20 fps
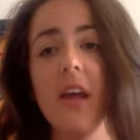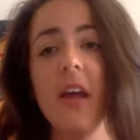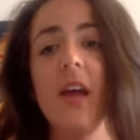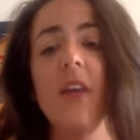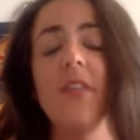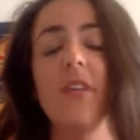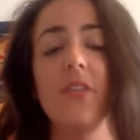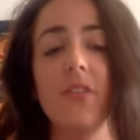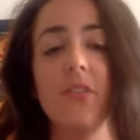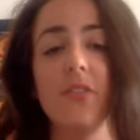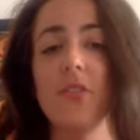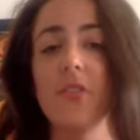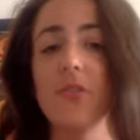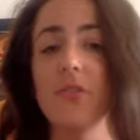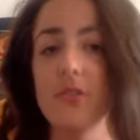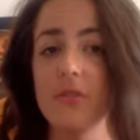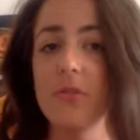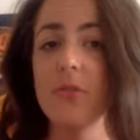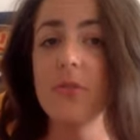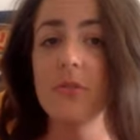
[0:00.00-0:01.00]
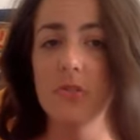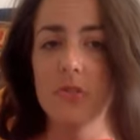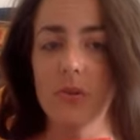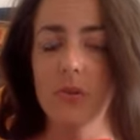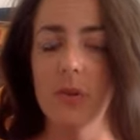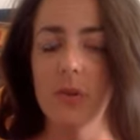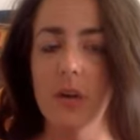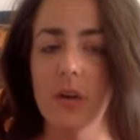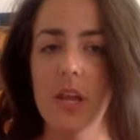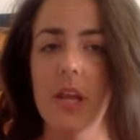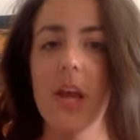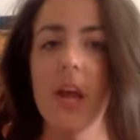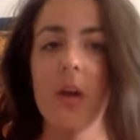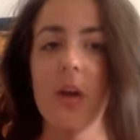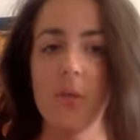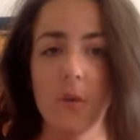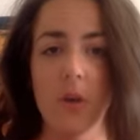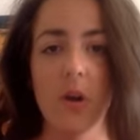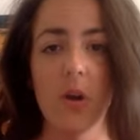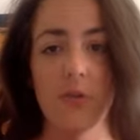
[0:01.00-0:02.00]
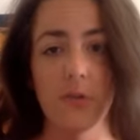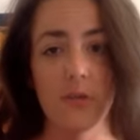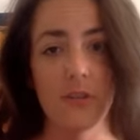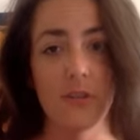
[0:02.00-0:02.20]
that this is a true story and we're going to